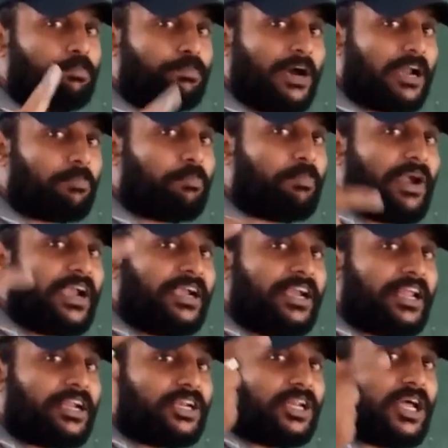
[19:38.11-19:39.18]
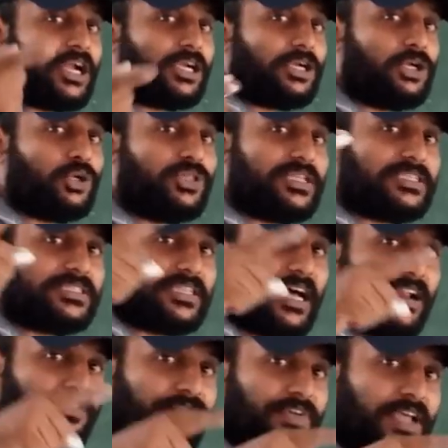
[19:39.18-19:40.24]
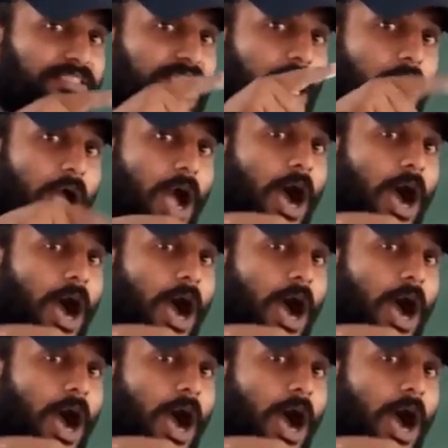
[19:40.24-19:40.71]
perpendicular to the surface